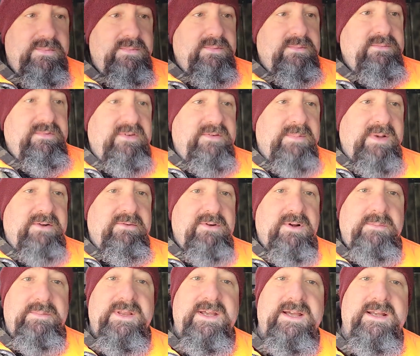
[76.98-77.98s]
I just about
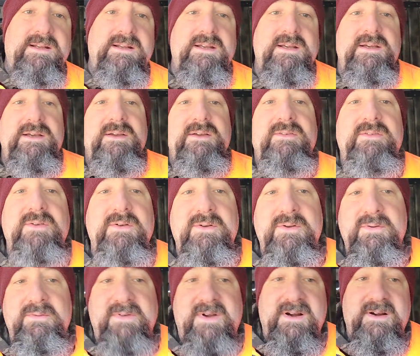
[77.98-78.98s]
dropped that. So, a
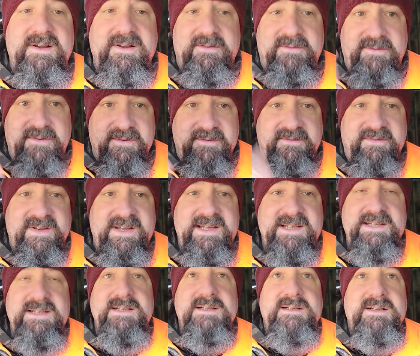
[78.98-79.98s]
new variant for the V,